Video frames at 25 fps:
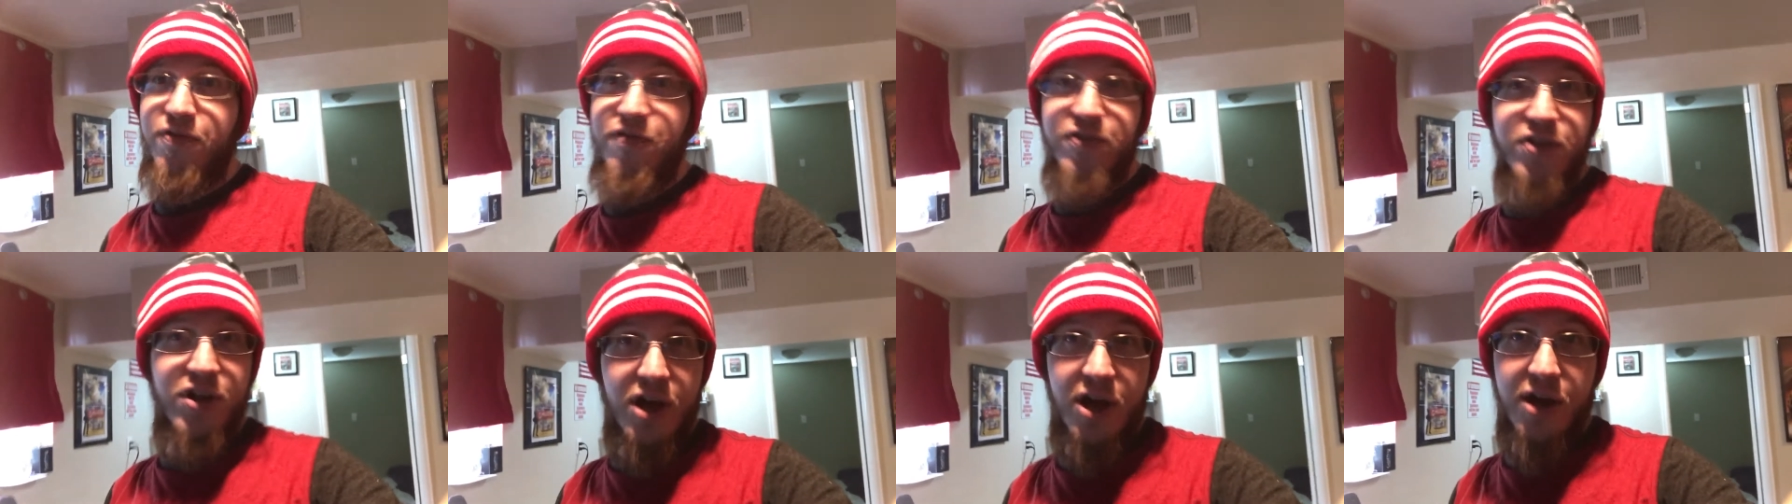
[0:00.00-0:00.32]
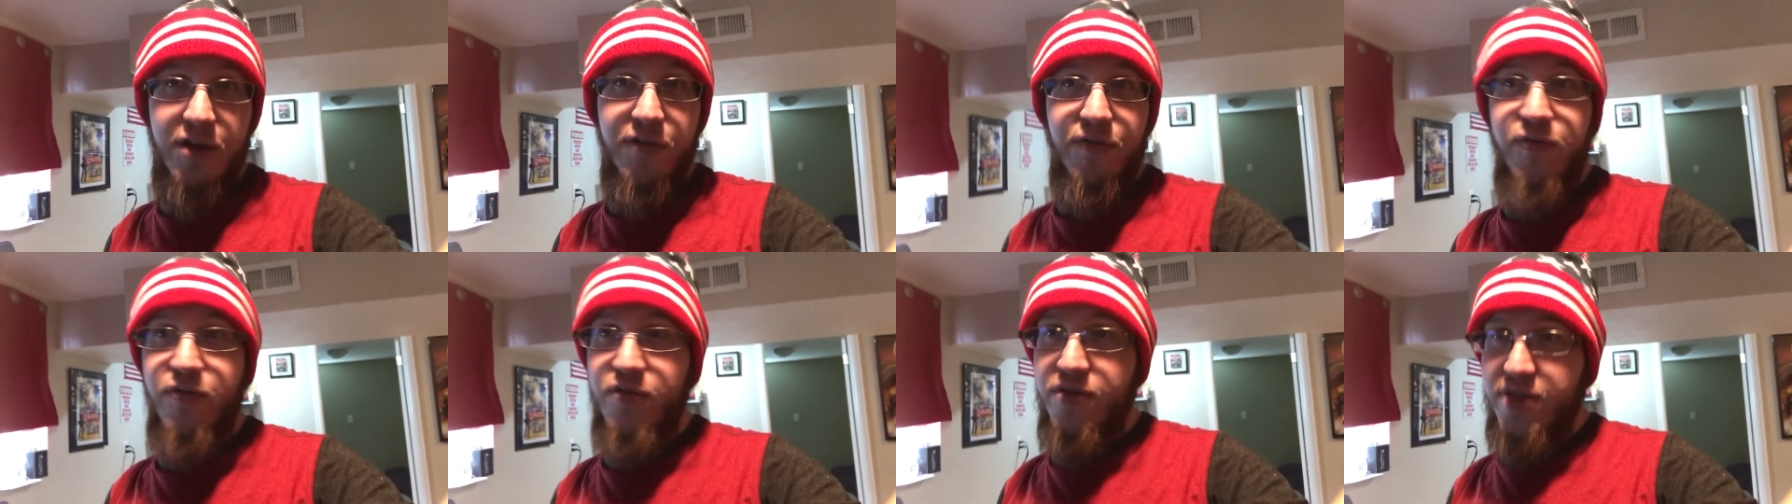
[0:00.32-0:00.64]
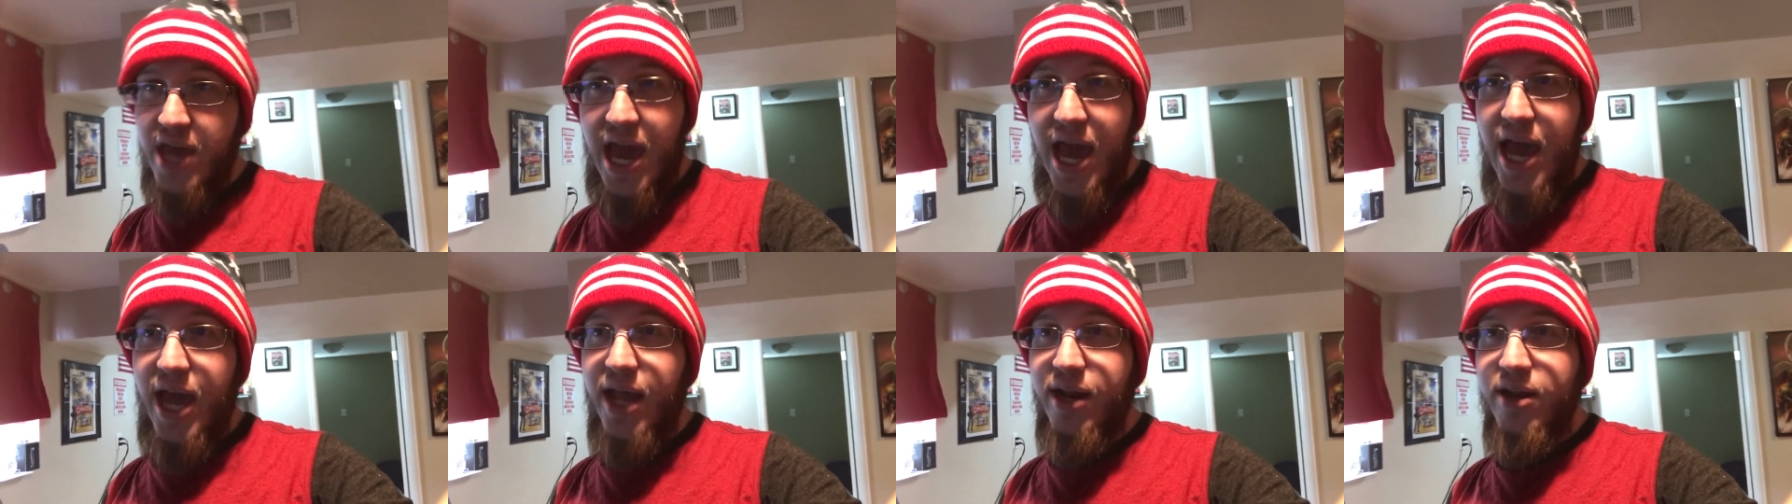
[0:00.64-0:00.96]
a vlog for
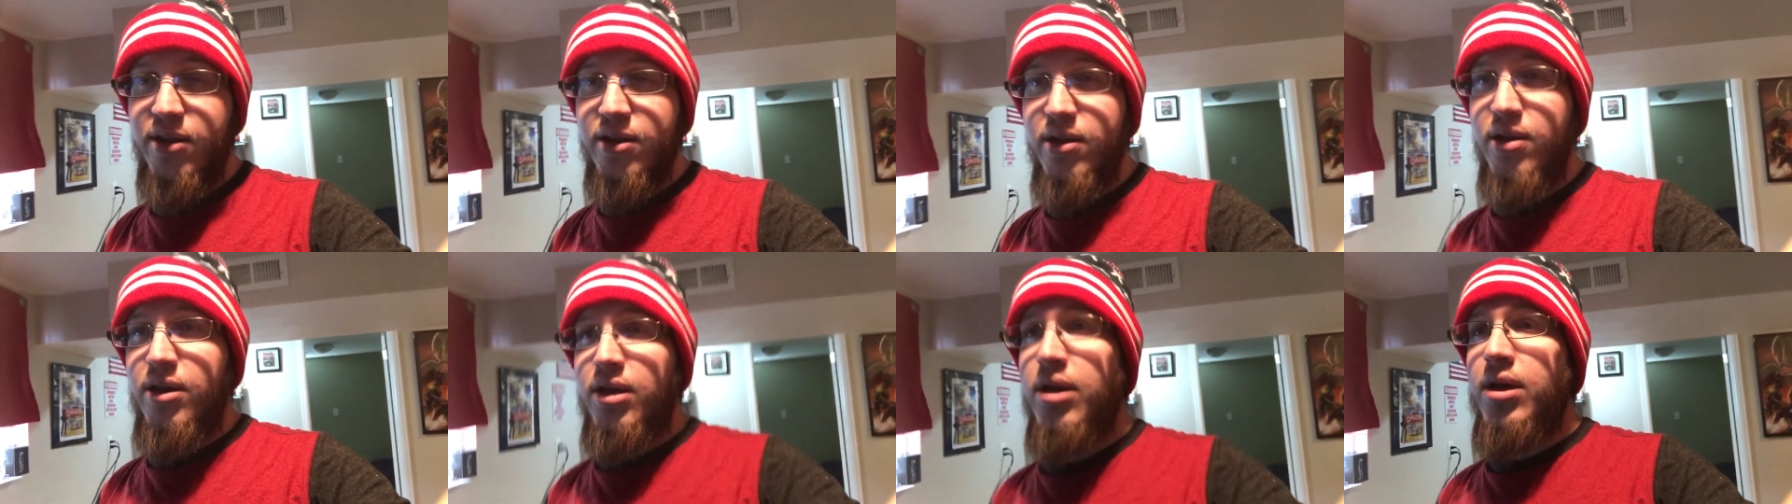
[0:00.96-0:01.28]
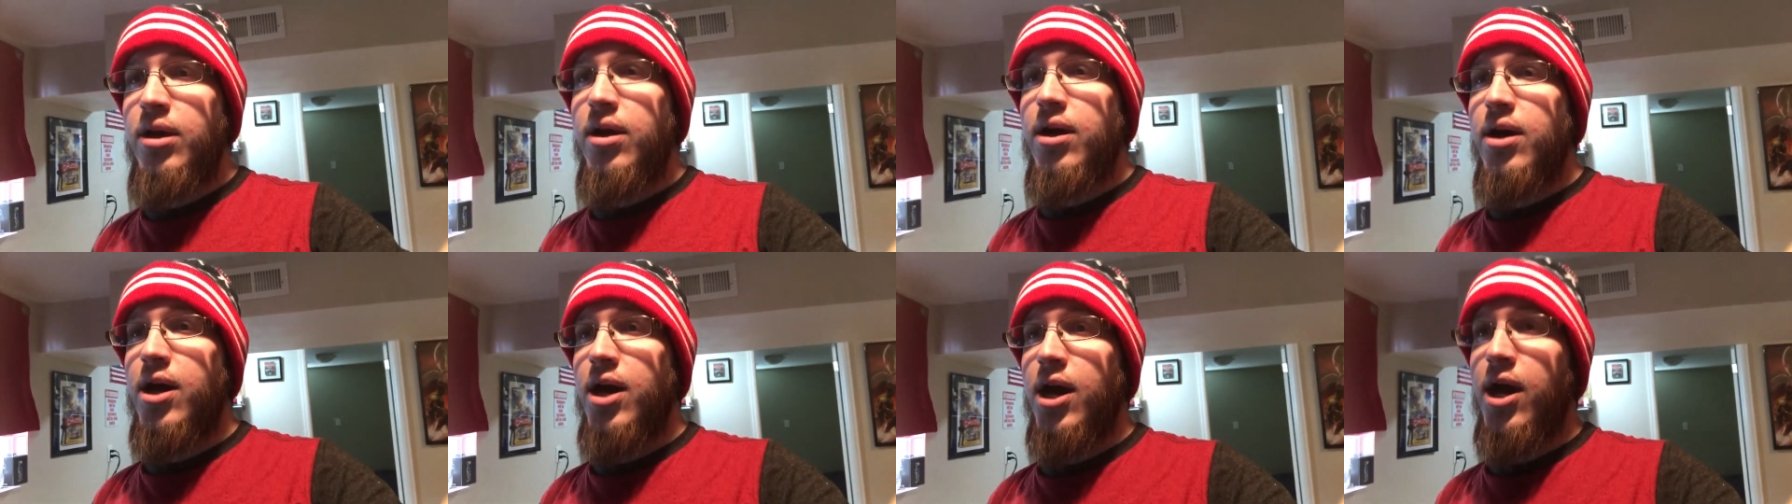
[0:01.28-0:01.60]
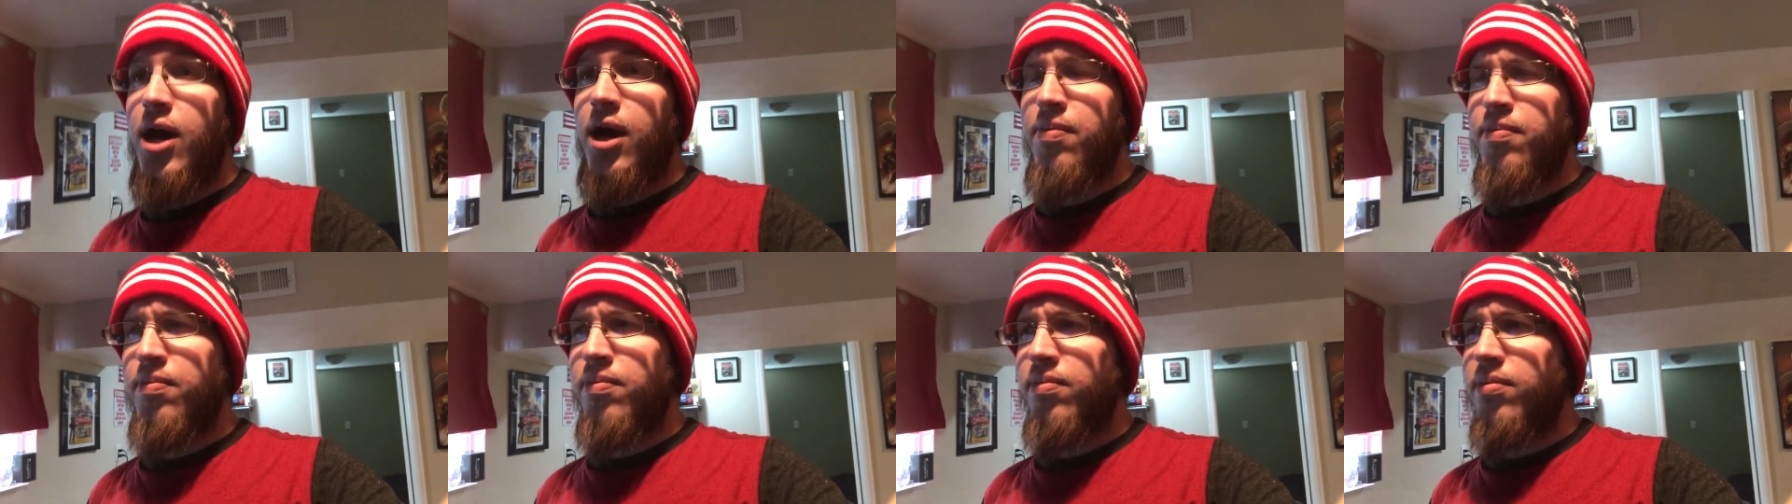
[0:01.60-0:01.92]
that.
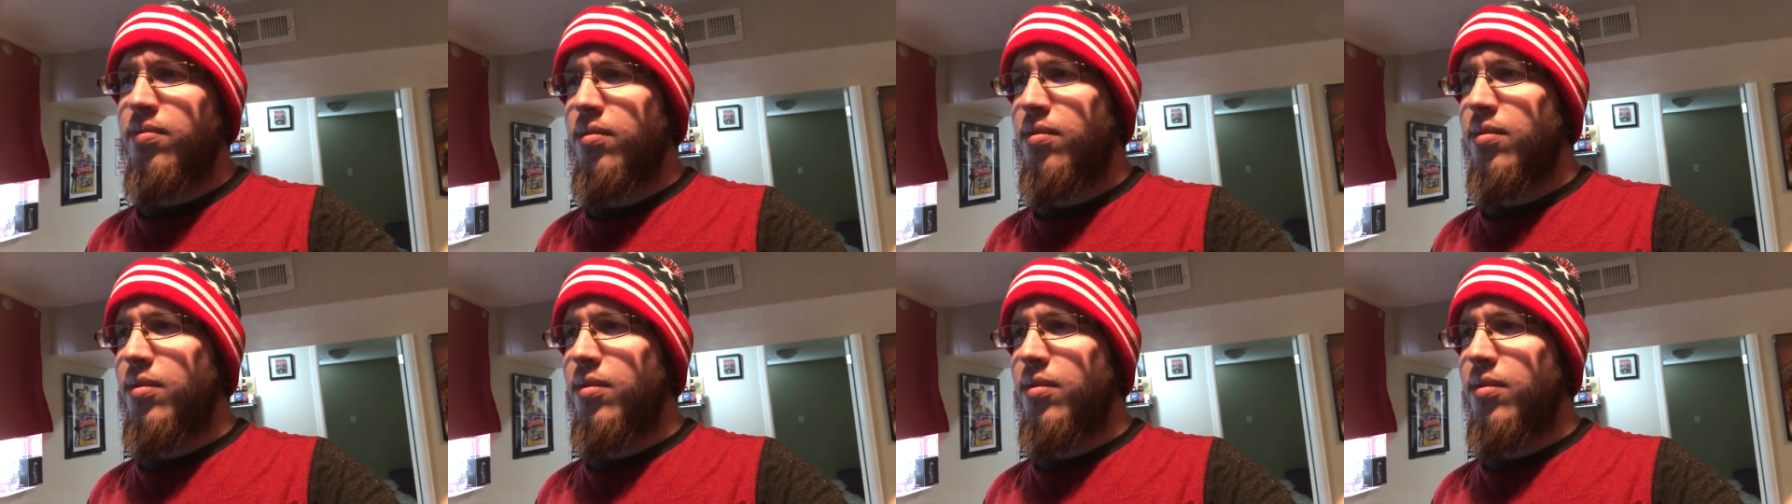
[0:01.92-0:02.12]
Um,